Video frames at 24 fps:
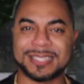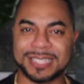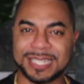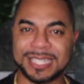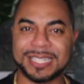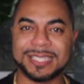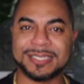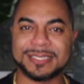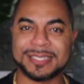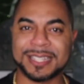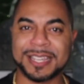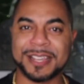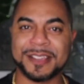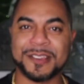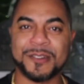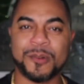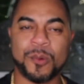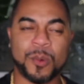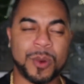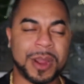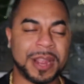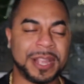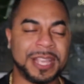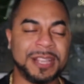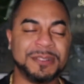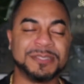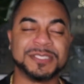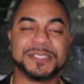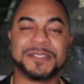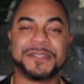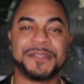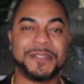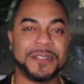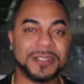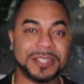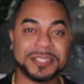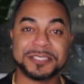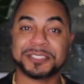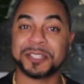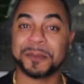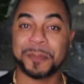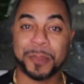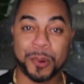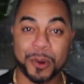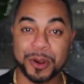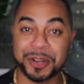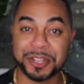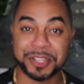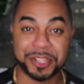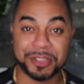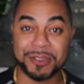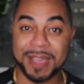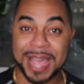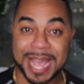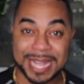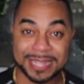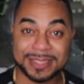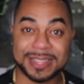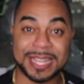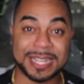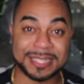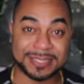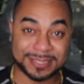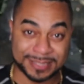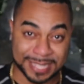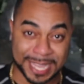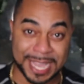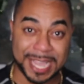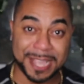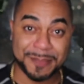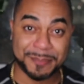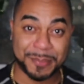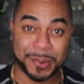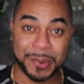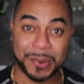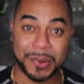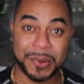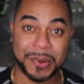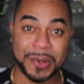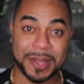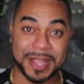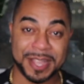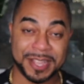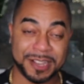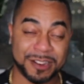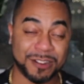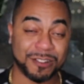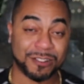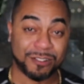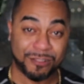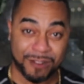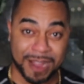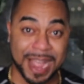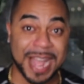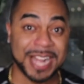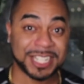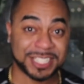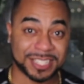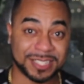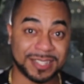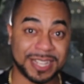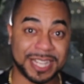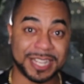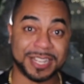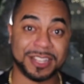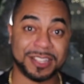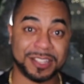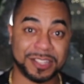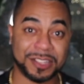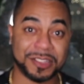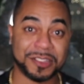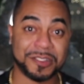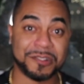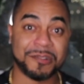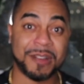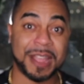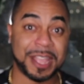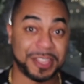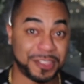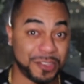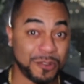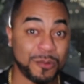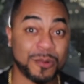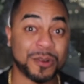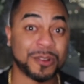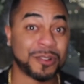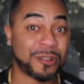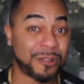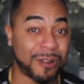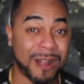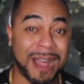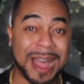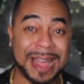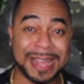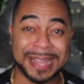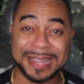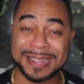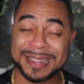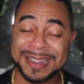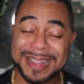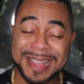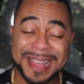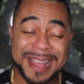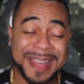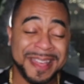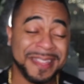season where he was fully supporting you at that table and congratulating you and you were crying.